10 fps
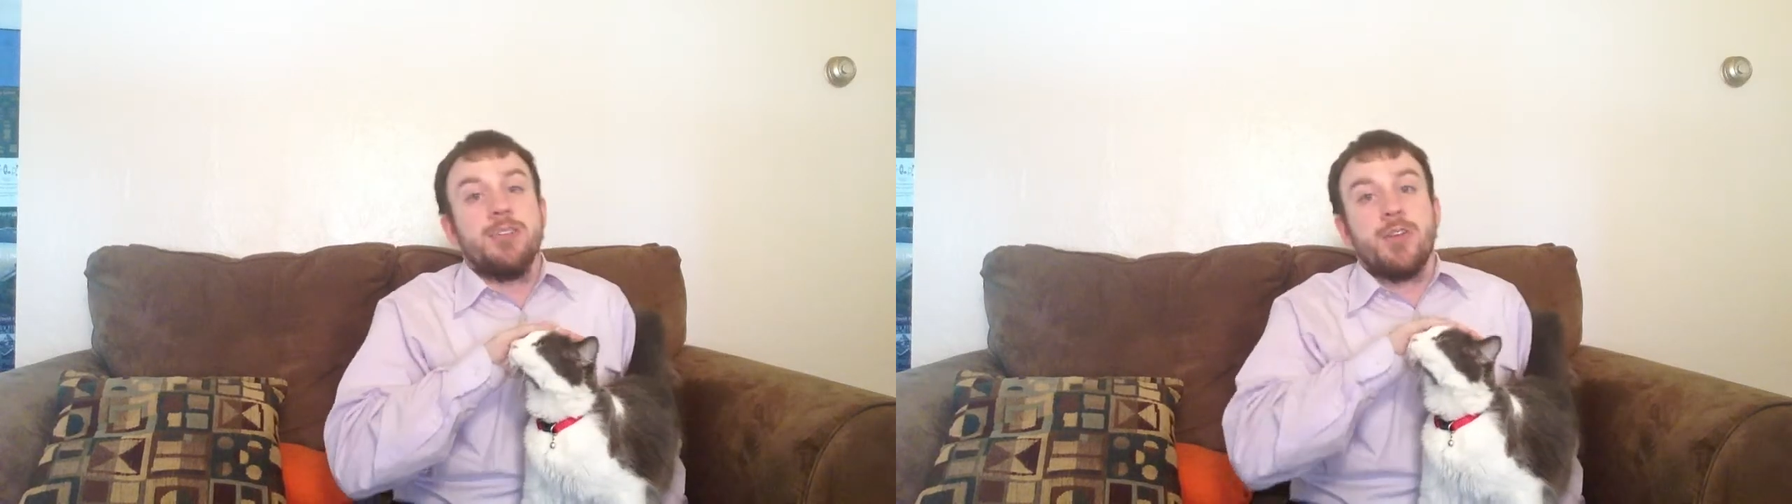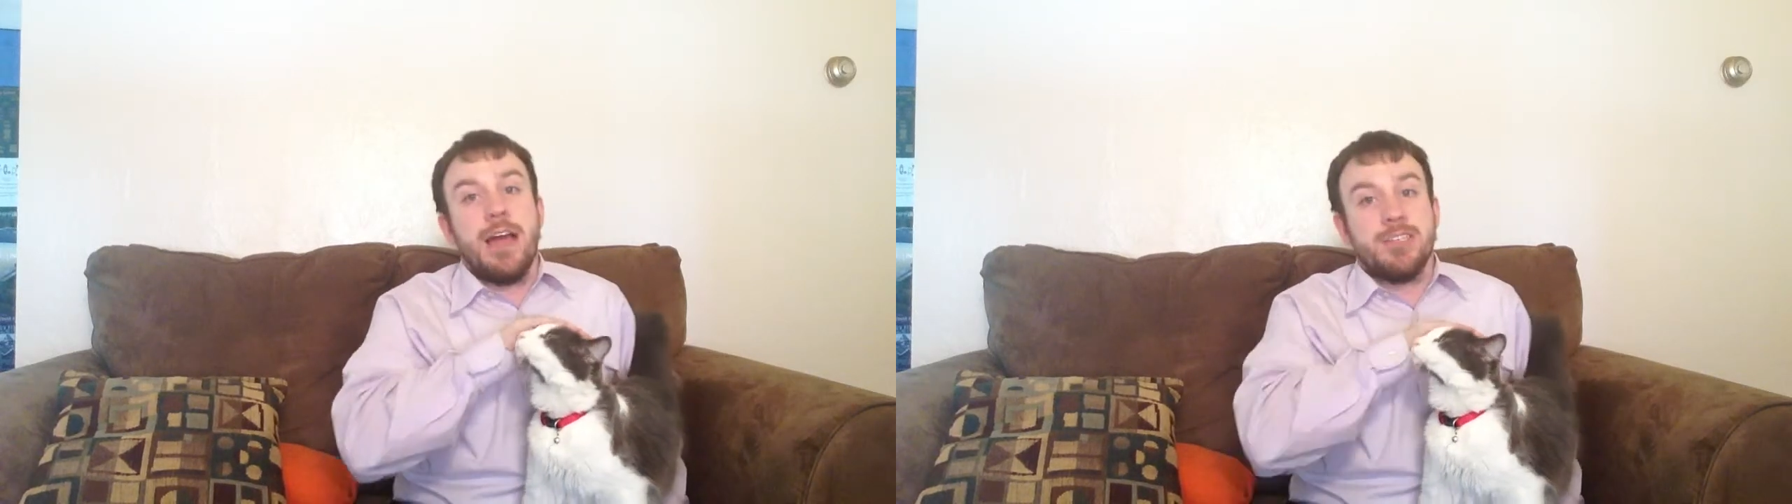
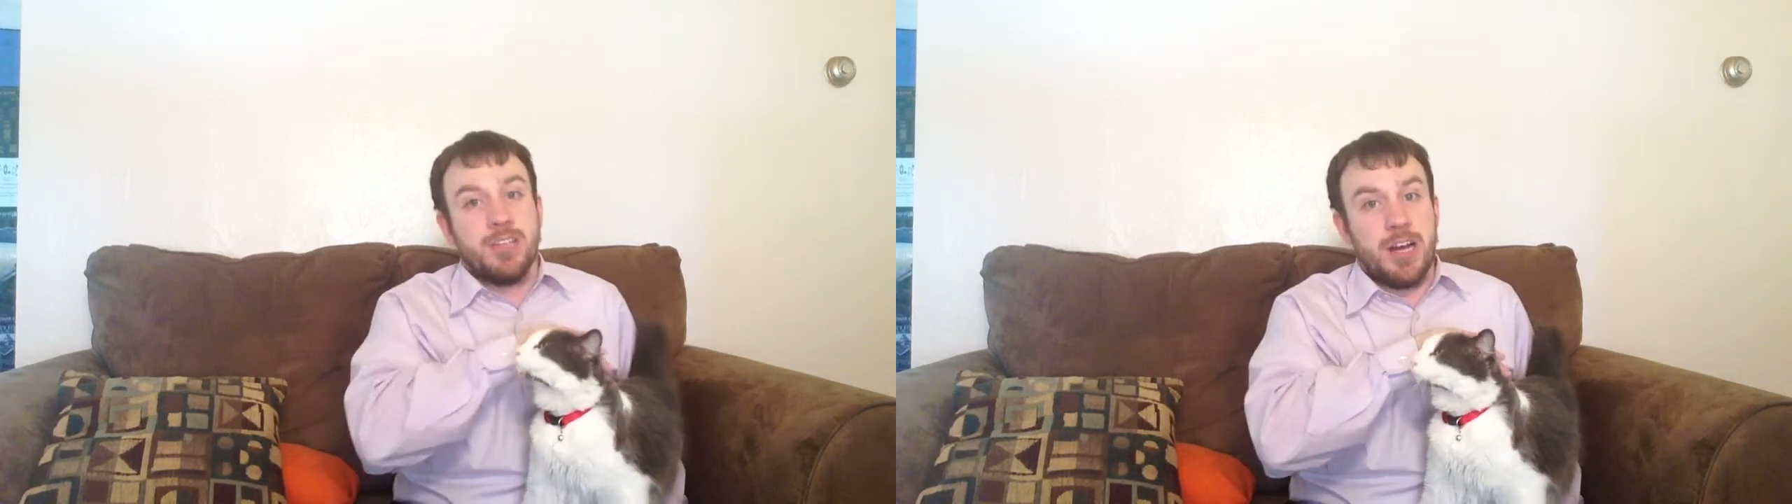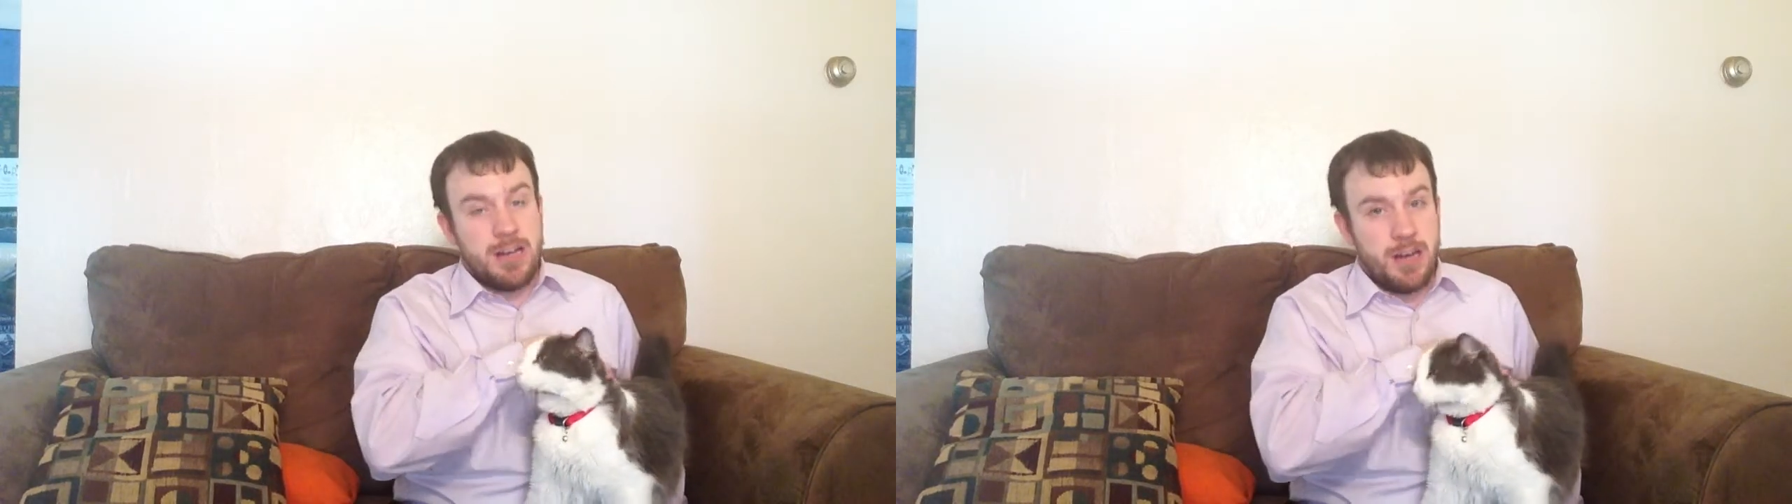of trash
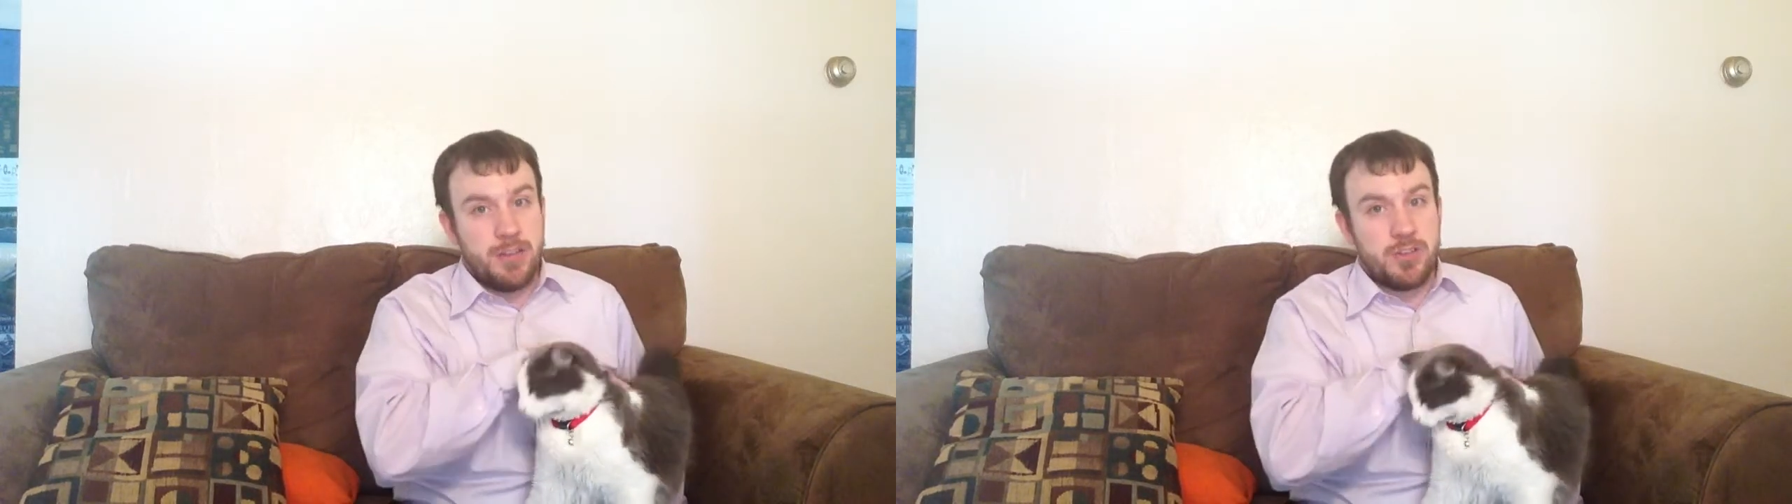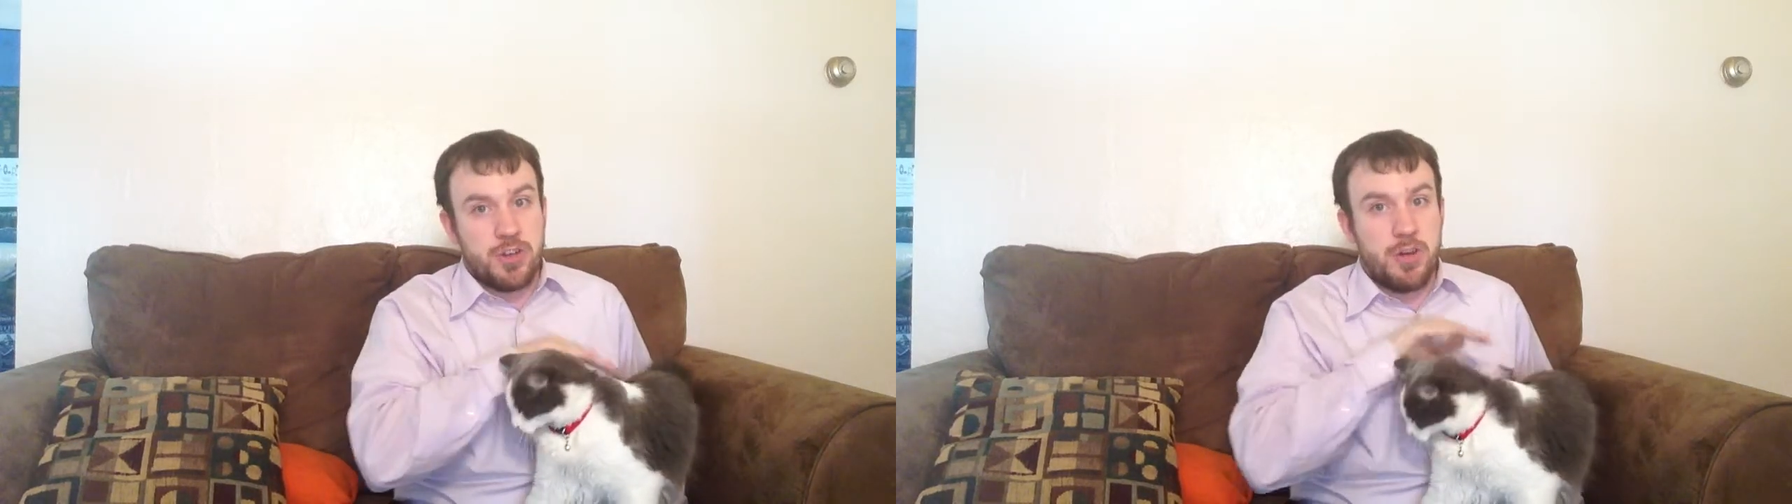talk on
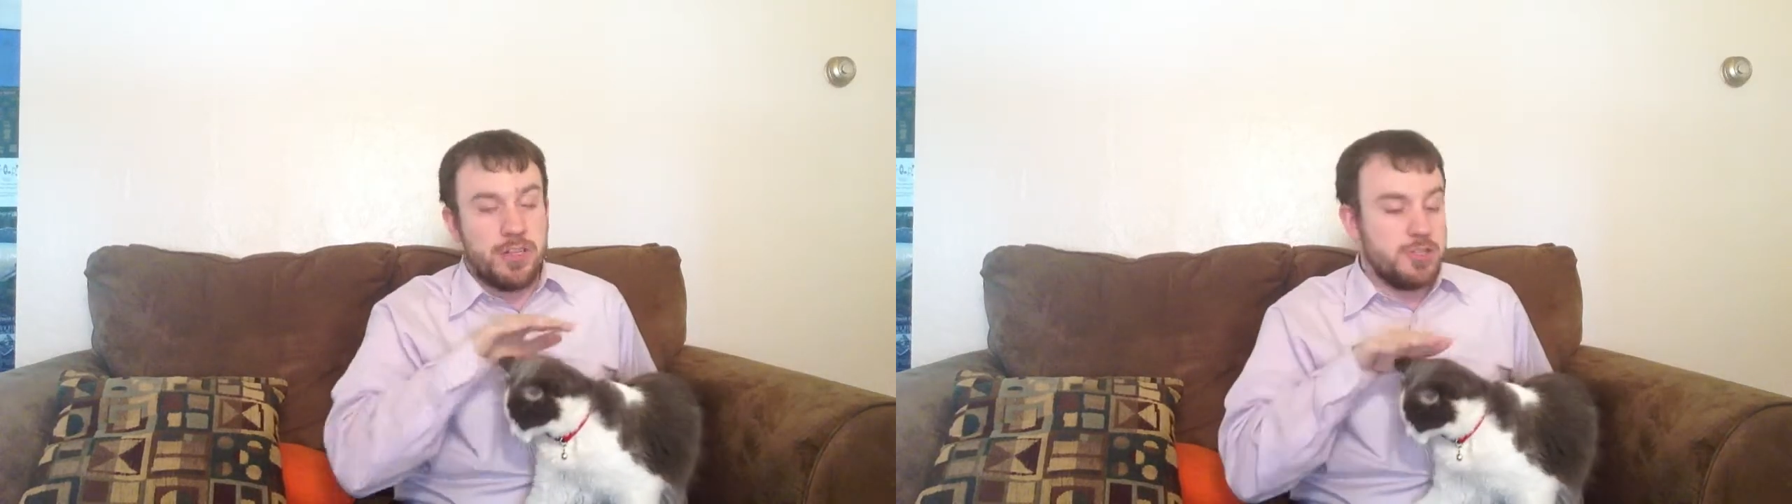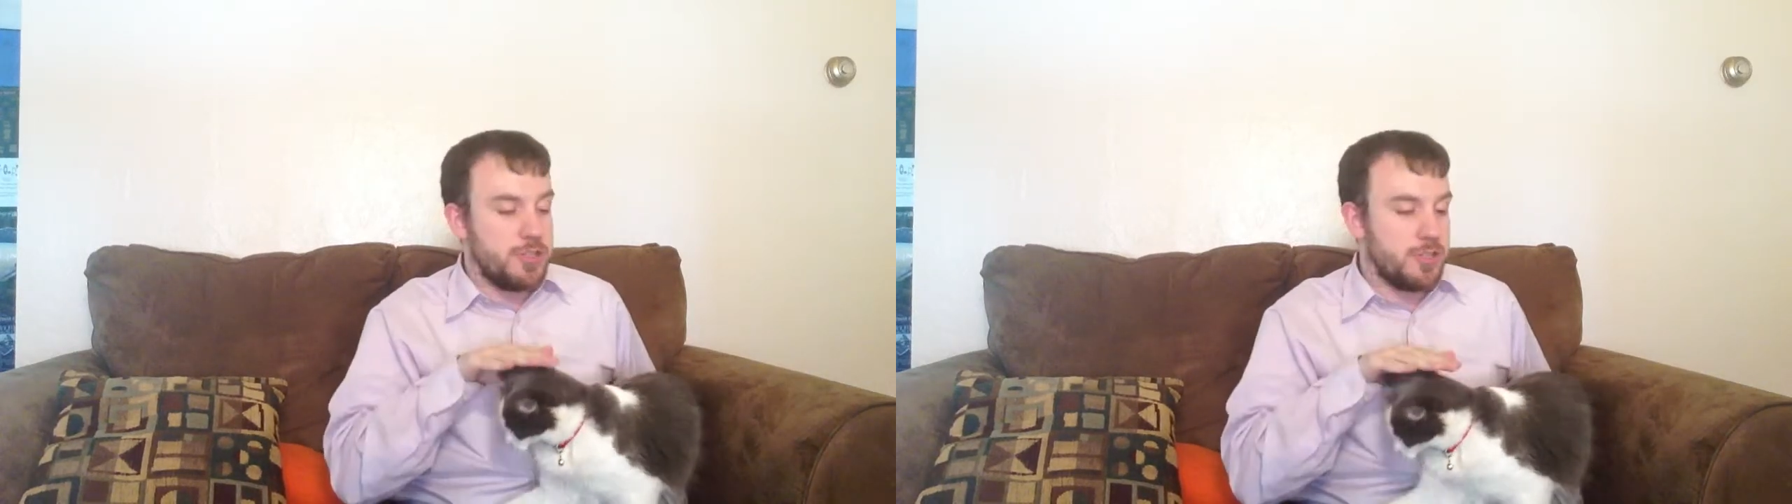the show
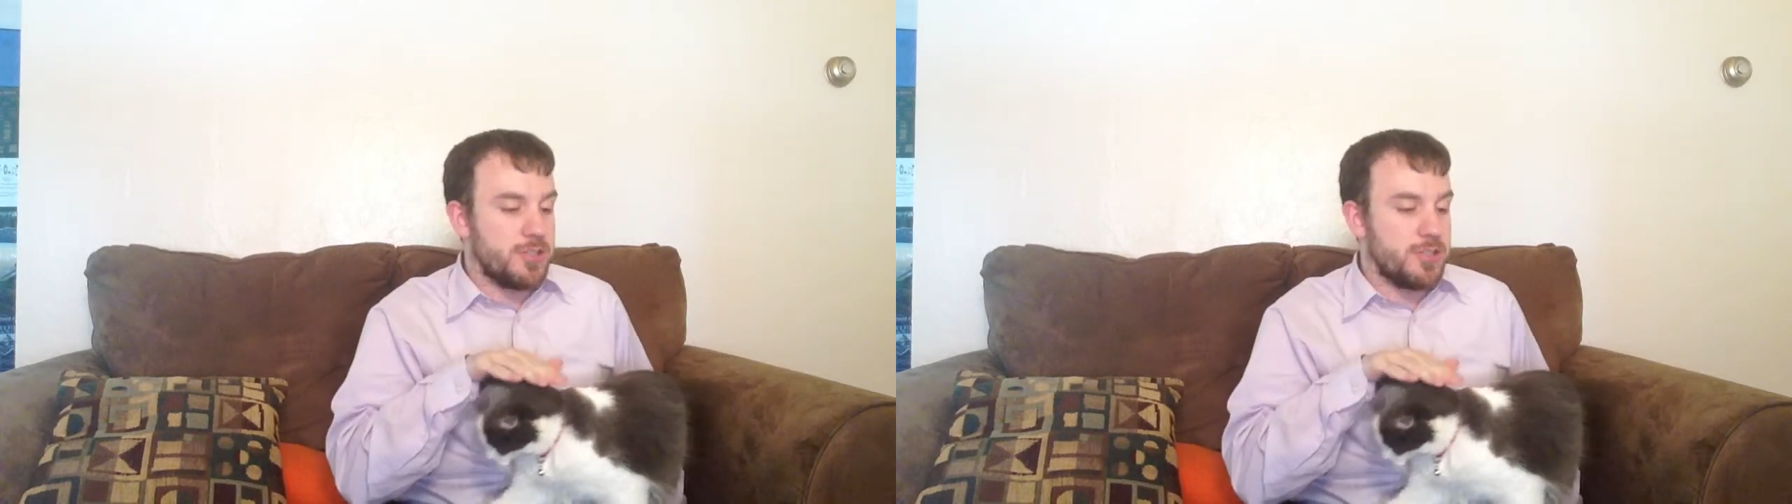this year.